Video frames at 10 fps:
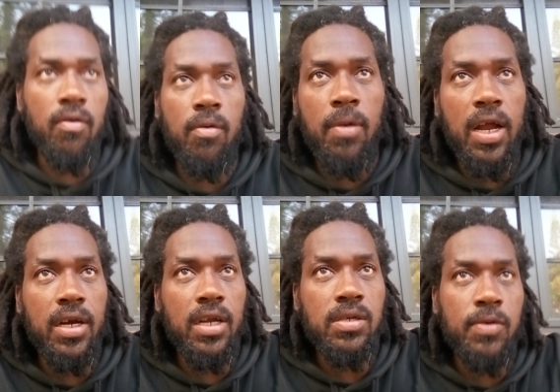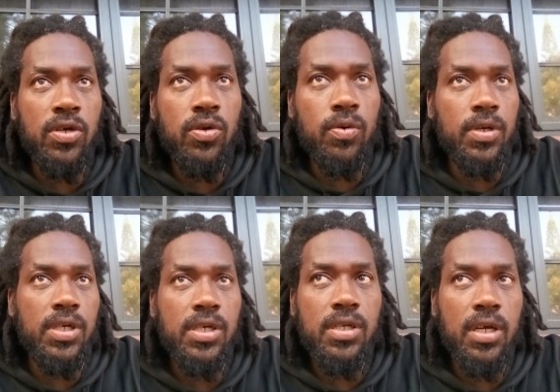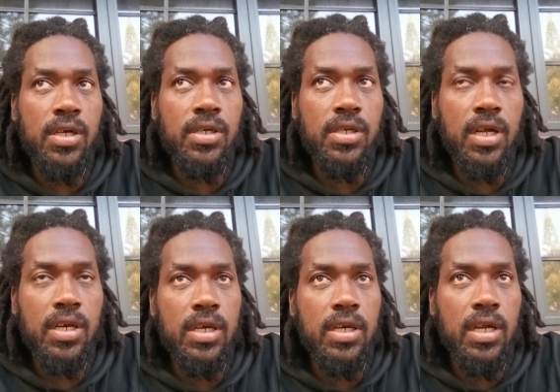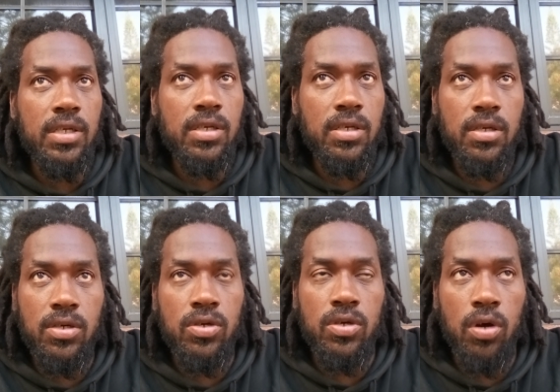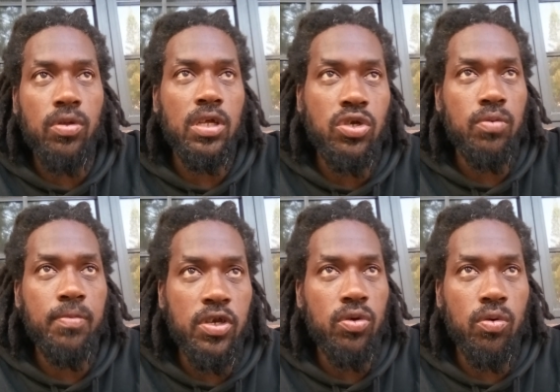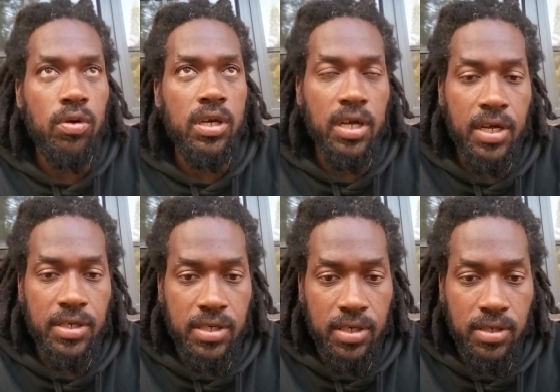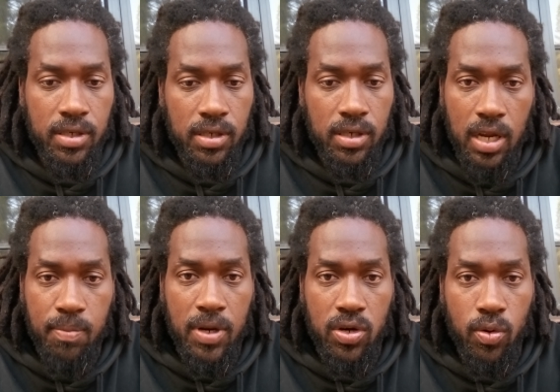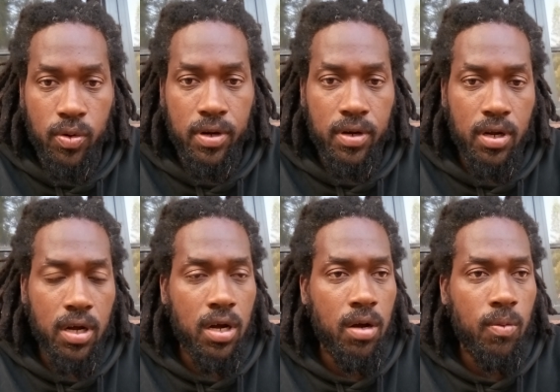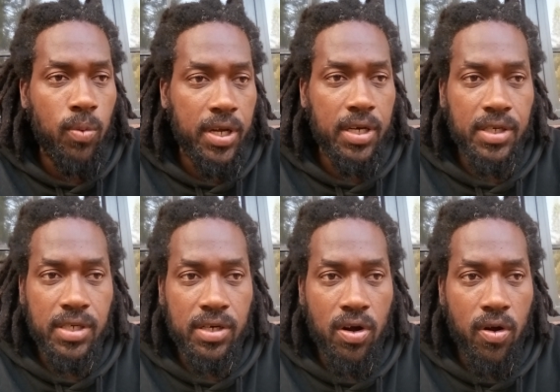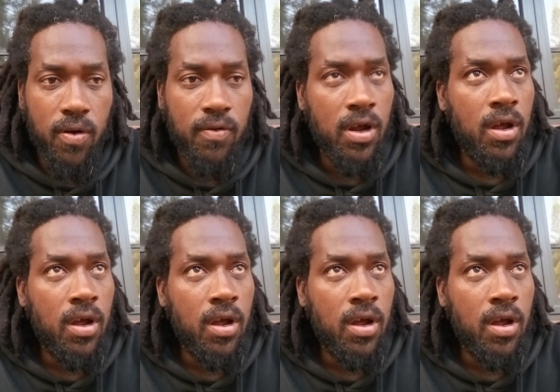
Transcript: everybody that's been doing these things that that you know that you've been doing nonsense and they've been doing uh, wickedness in the earth